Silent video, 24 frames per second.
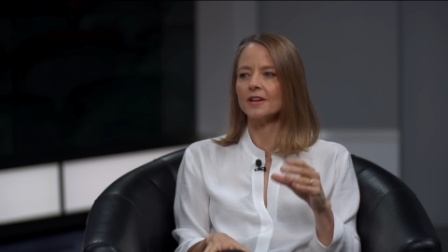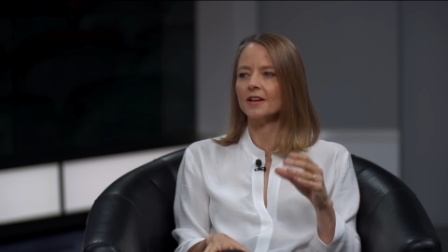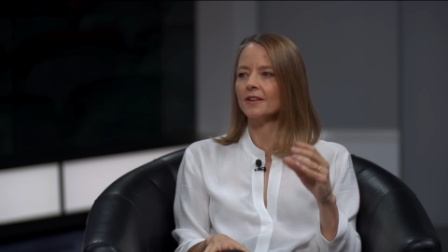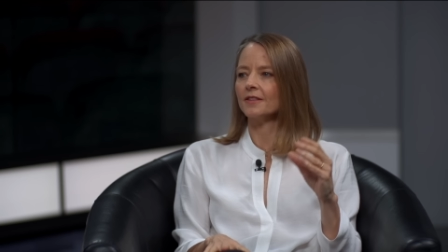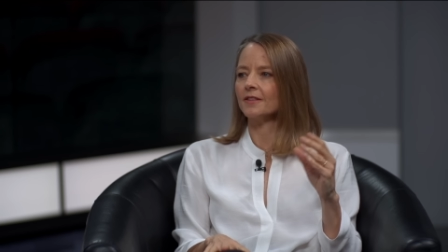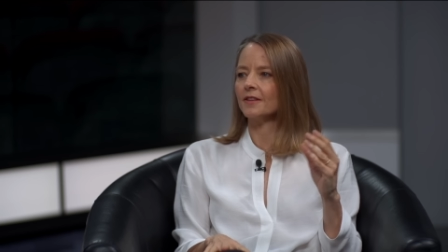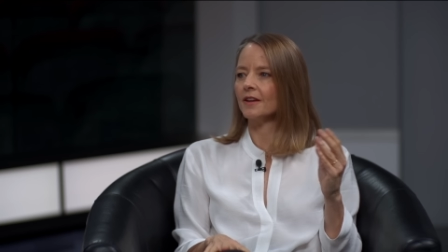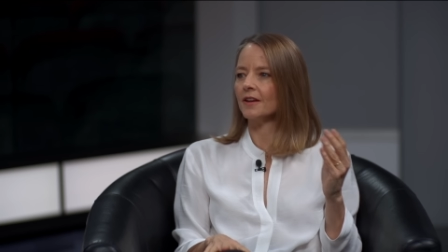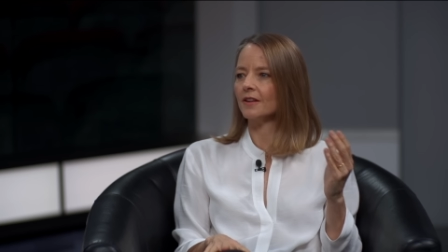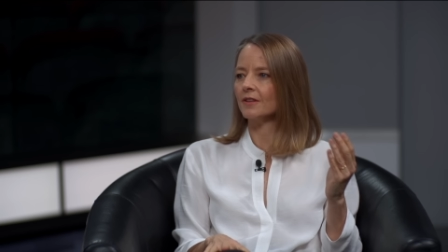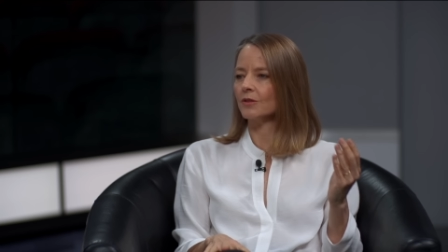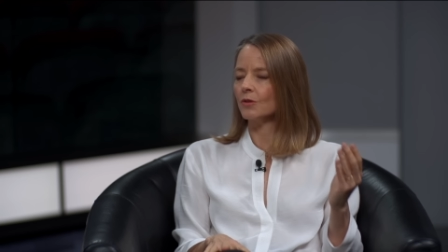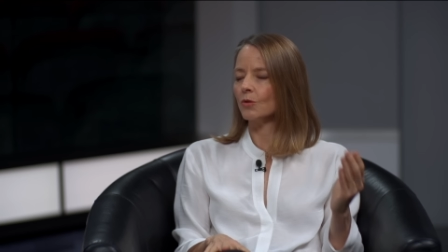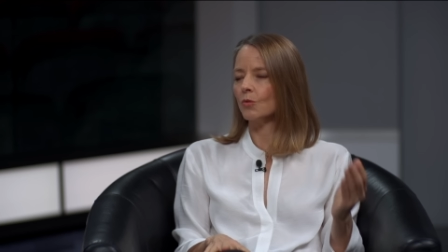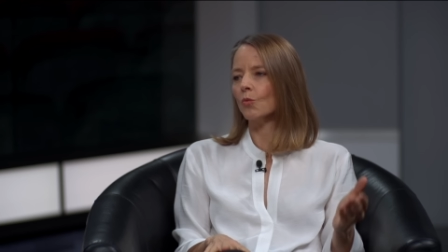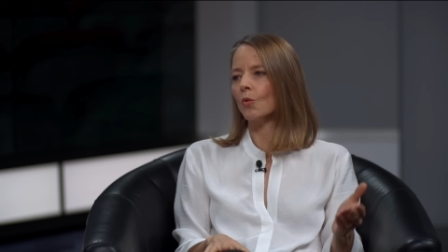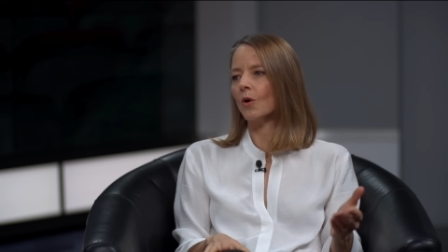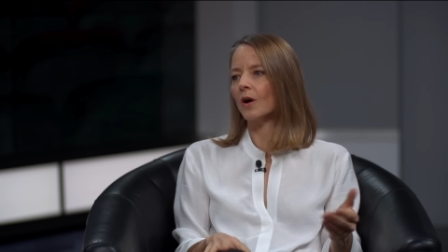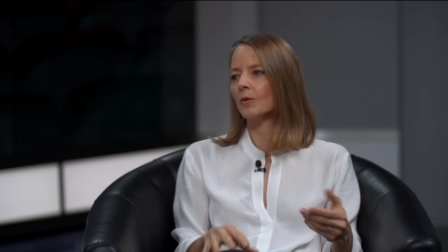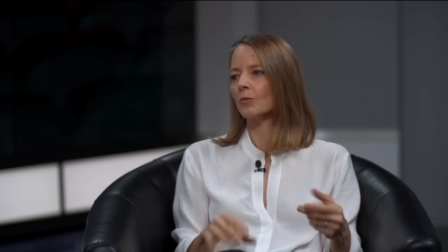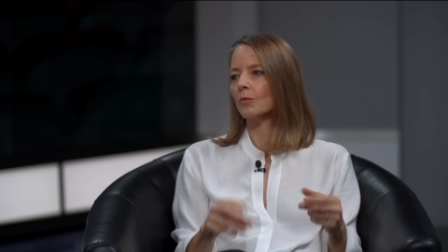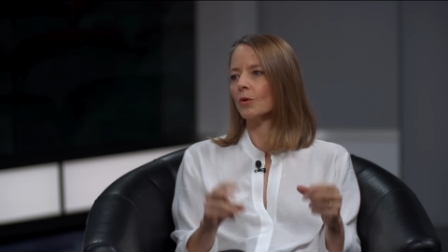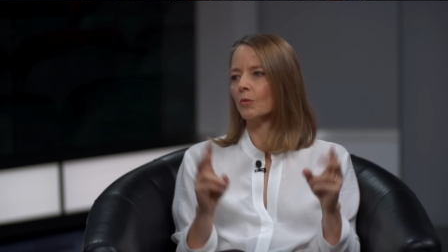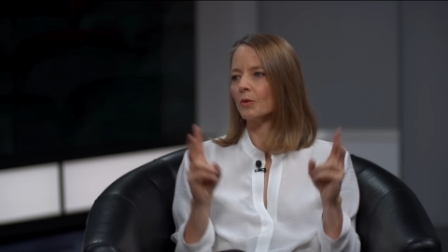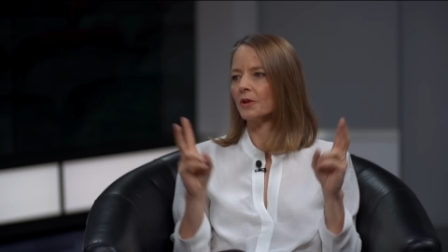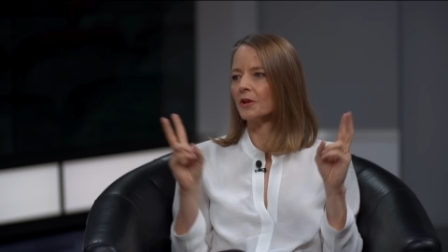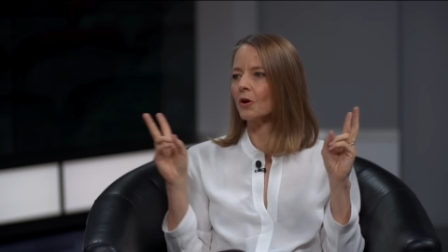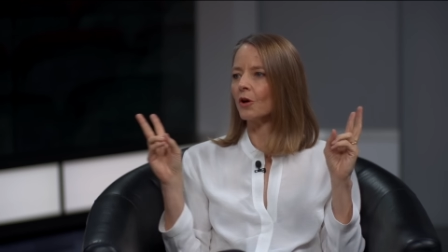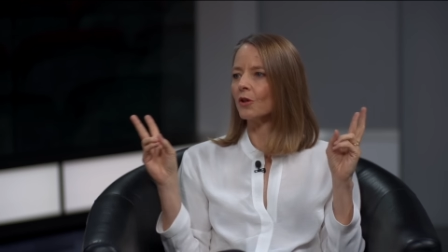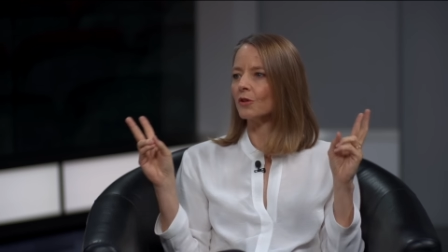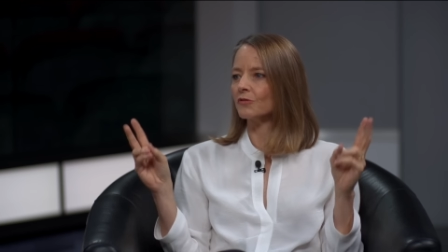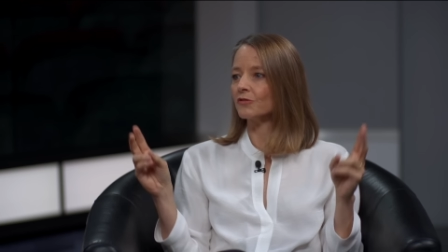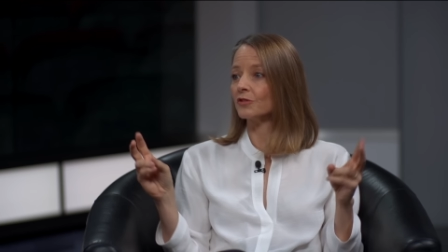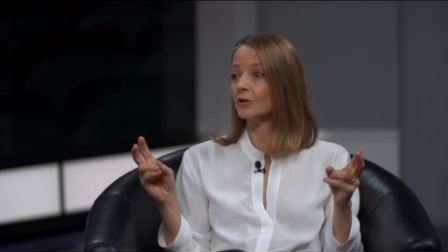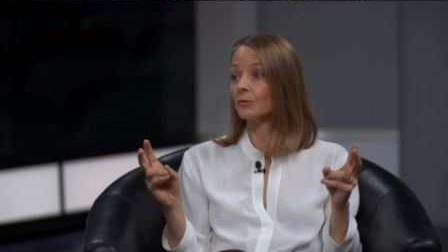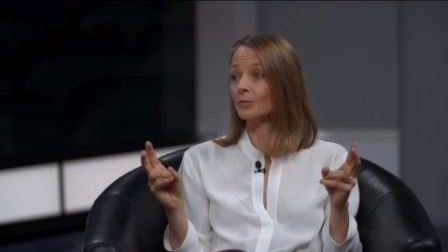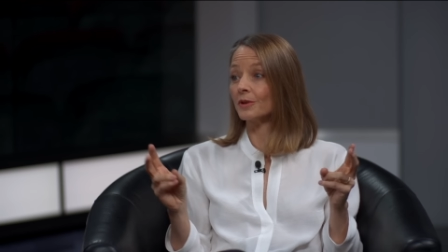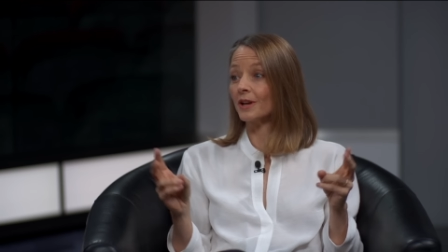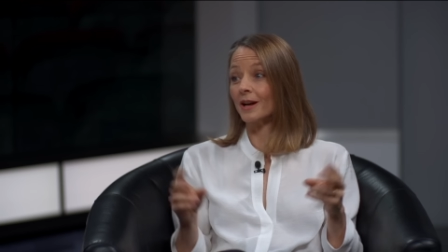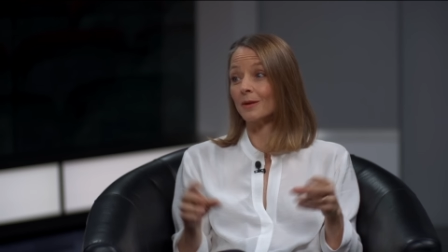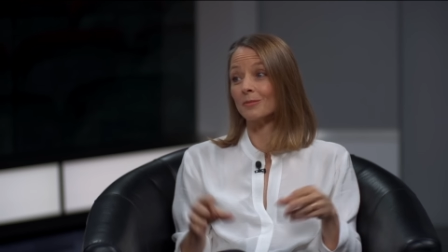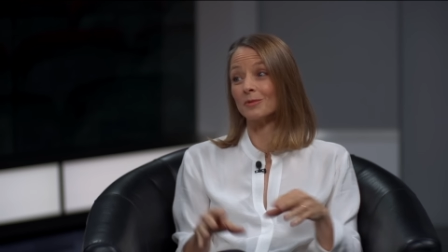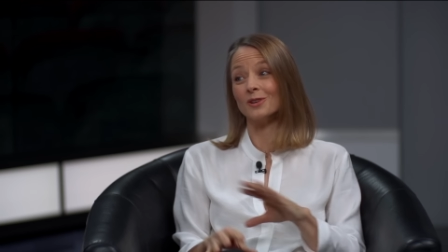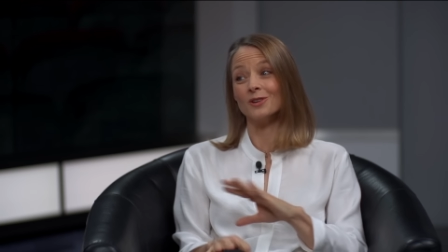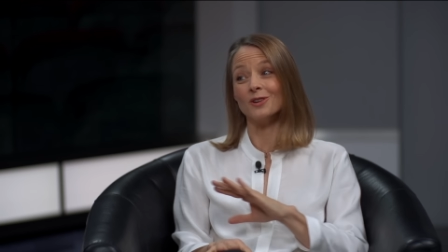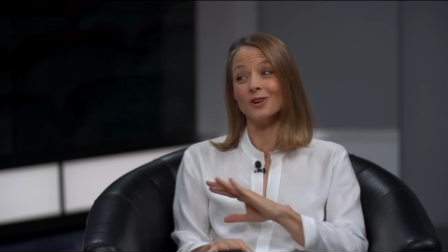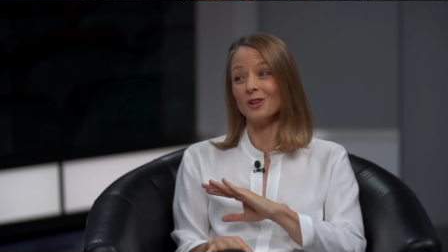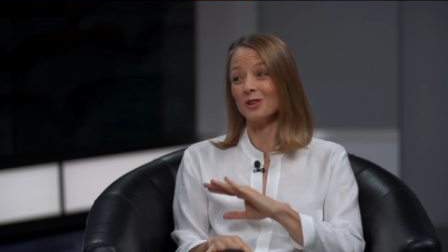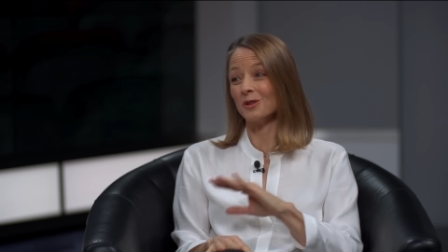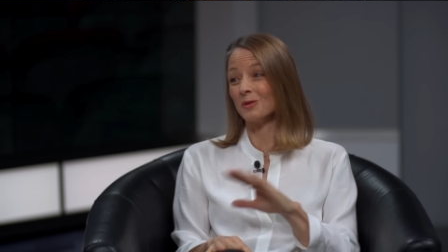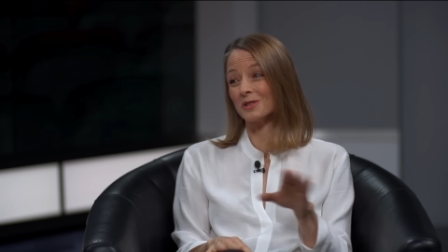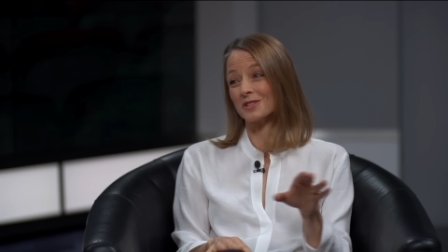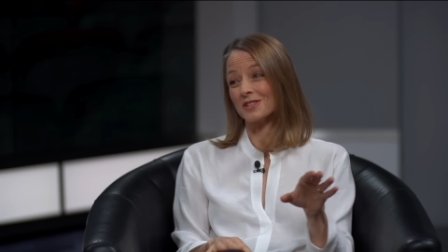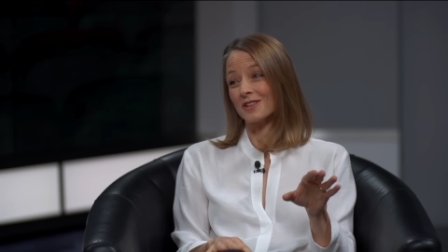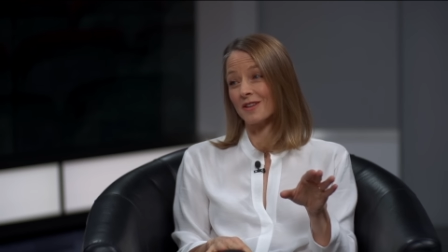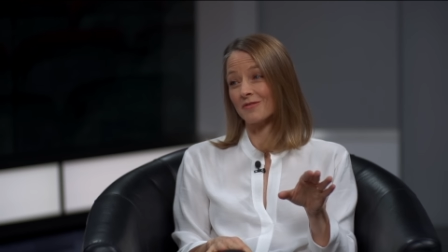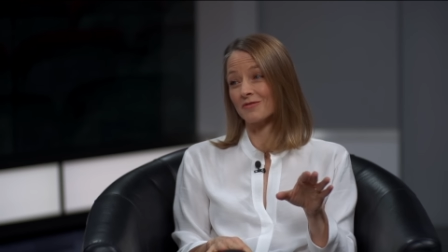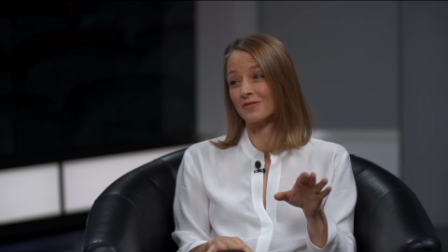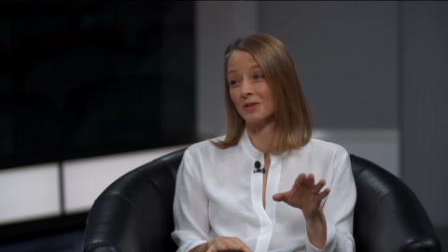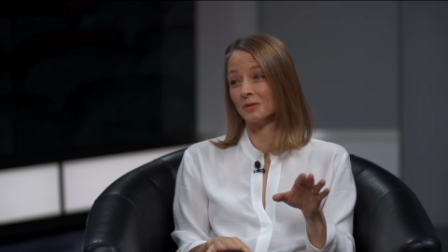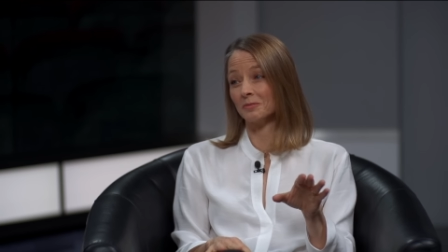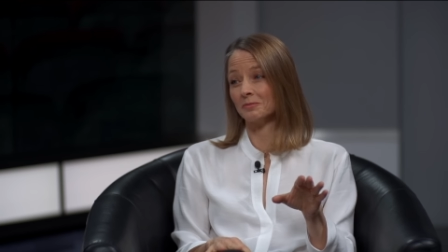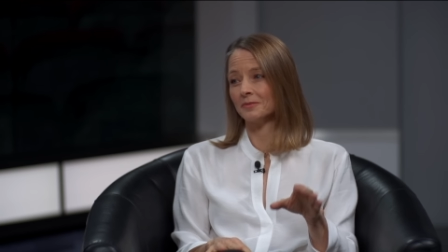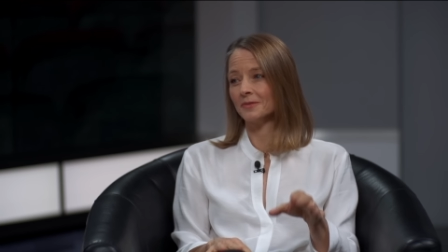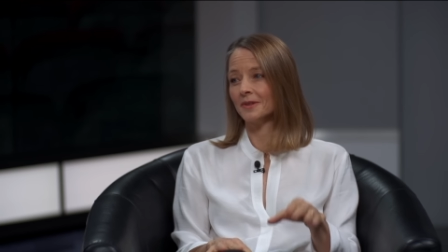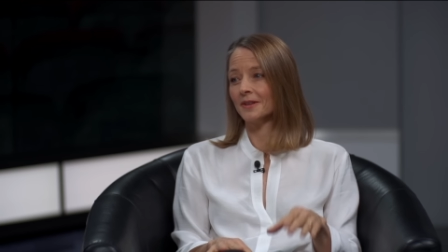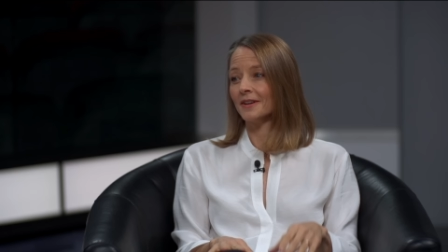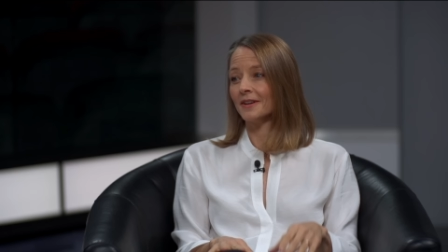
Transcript: and then the one, what we call the film camera, although it's not film.